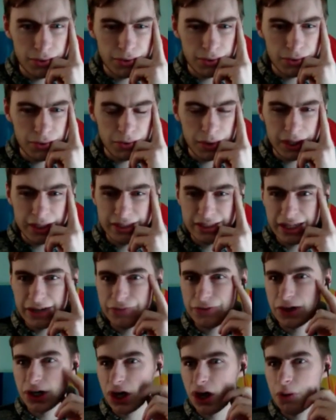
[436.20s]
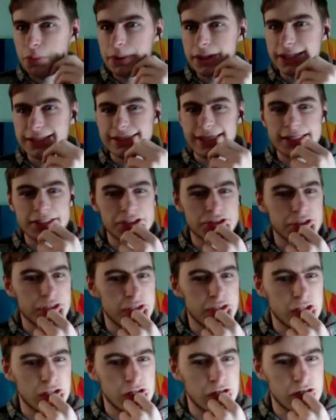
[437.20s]
what different openings actually
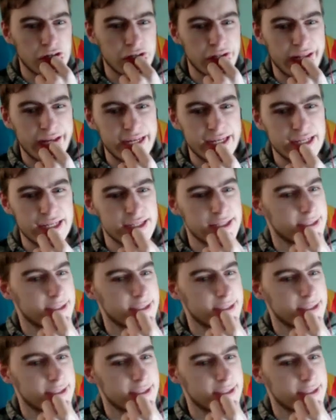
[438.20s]
look like.